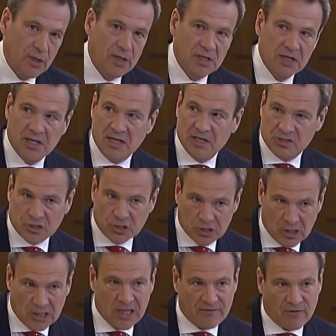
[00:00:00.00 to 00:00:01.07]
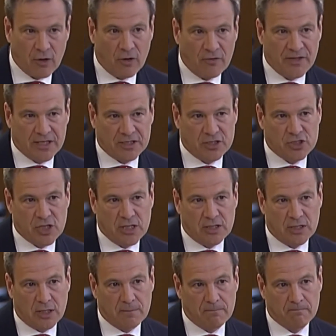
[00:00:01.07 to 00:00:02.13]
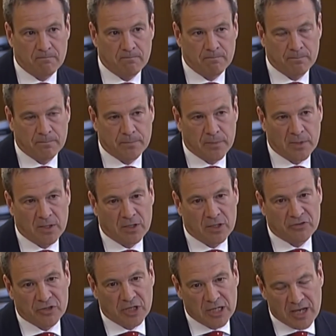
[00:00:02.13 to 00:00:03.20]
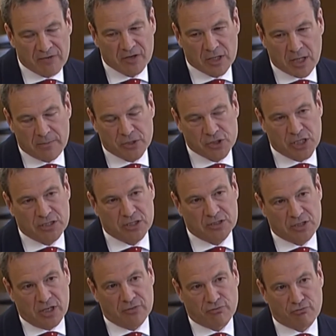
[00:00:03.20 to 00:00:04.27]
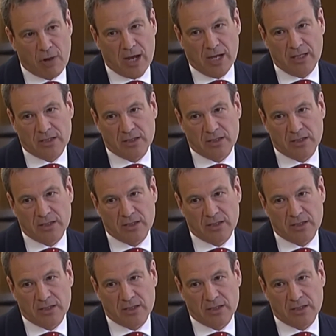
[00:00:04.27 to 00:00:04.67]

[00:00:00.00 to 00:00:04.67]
is to deliver on that agenda. The levelling up agenda done right